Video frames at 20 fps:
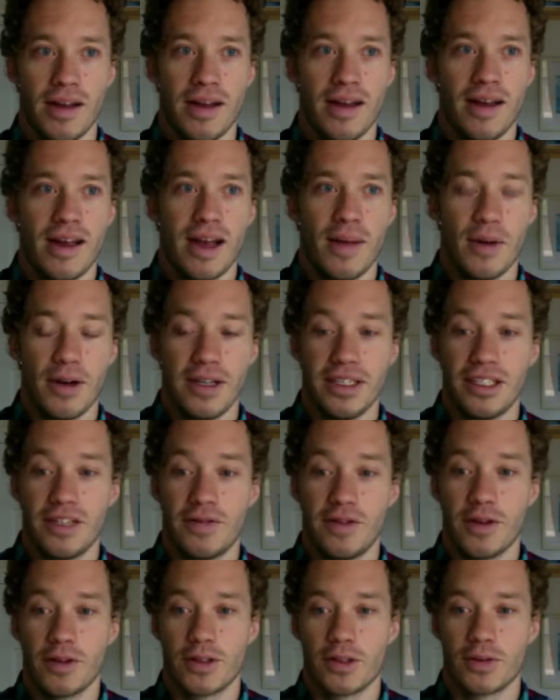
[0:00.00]
about each of
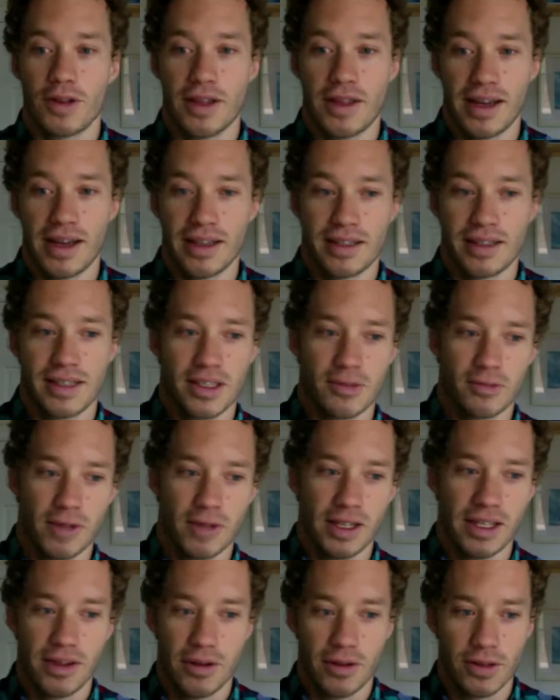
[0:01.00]
those 3 things. Because
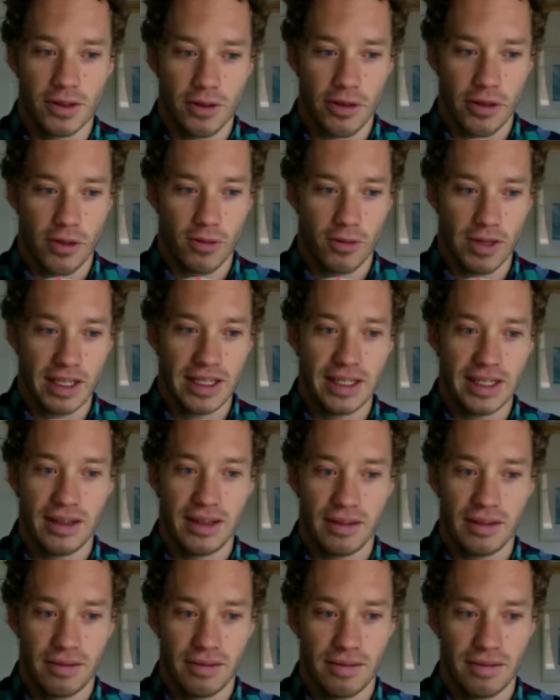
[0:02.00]
really those are 3
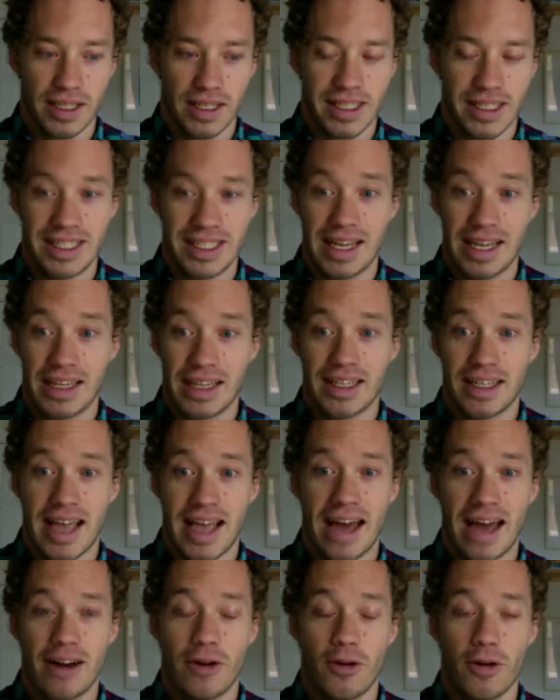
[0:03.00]
distinct
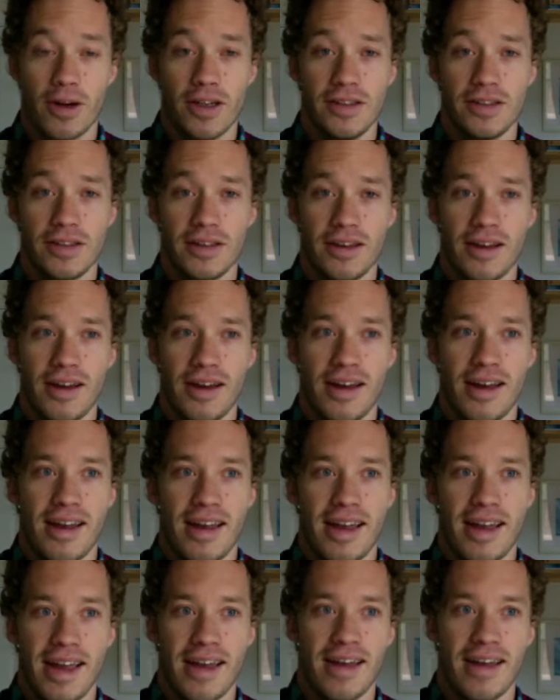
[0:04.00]
categories,
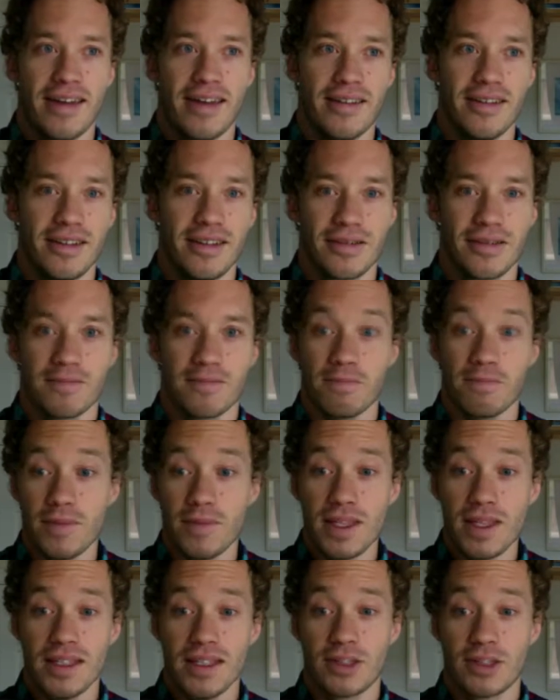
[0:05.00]
and
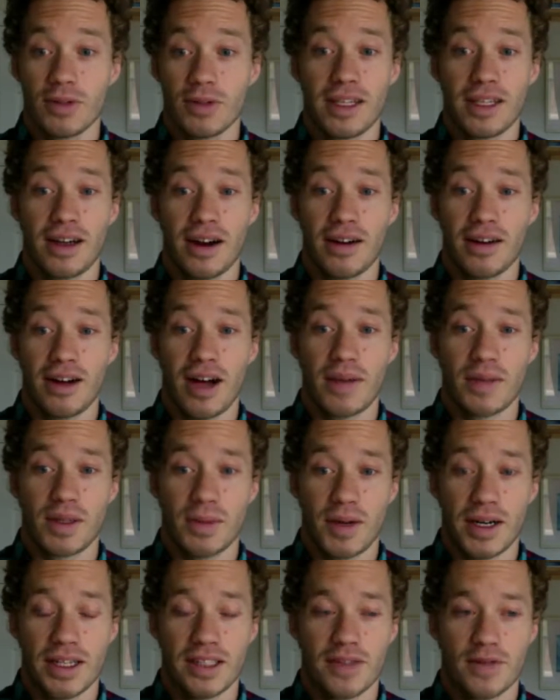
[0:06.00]
it's really hard to
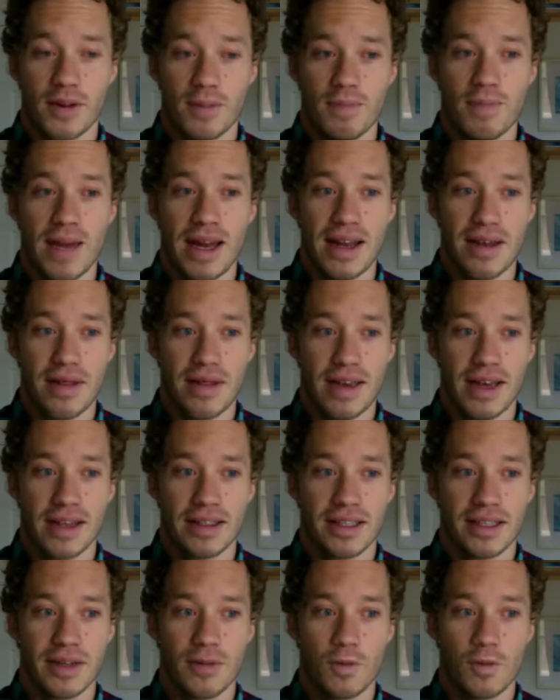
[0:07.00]
optimize for many
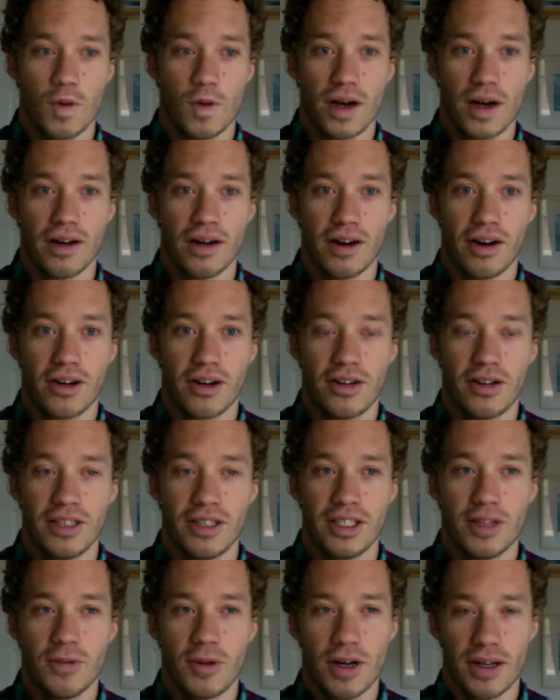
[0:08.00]
things in one article, and
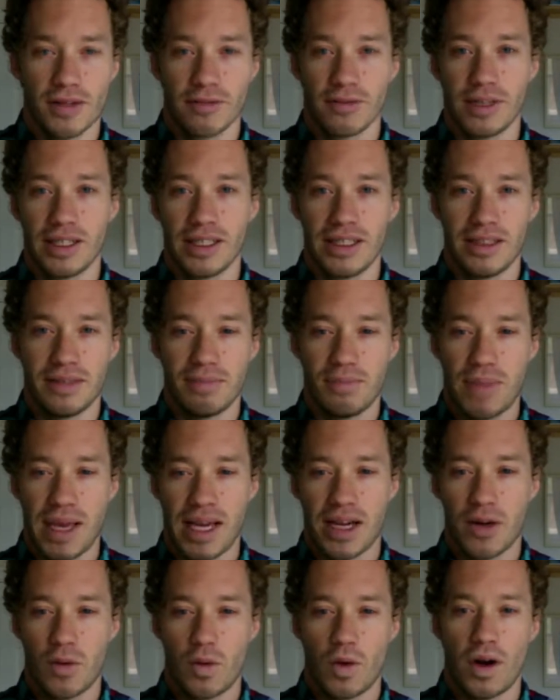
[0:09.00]
you want to really
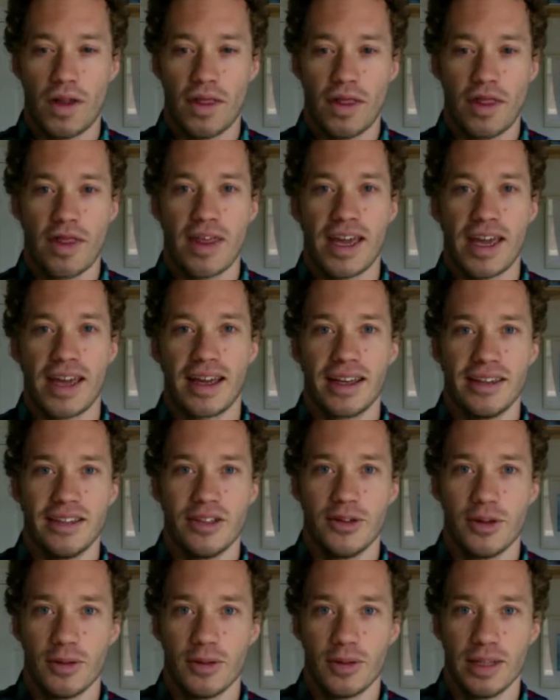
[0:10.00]
pick one thing and
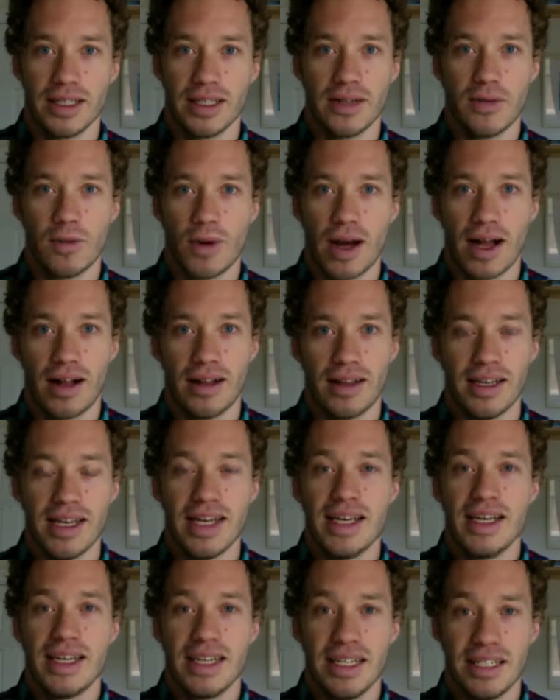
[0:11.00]
do it really well
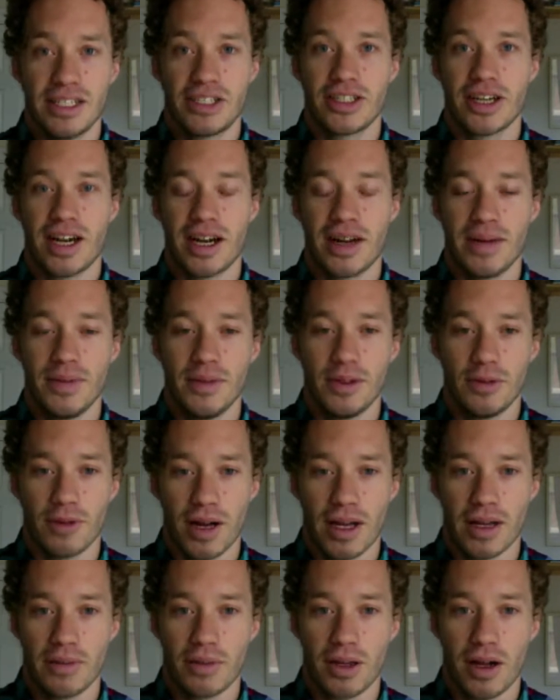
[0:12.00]
each time you
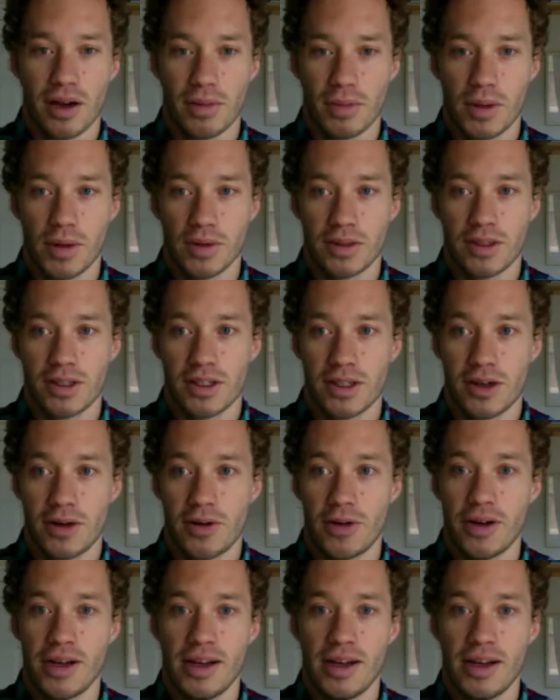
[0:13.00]
write a blog post. So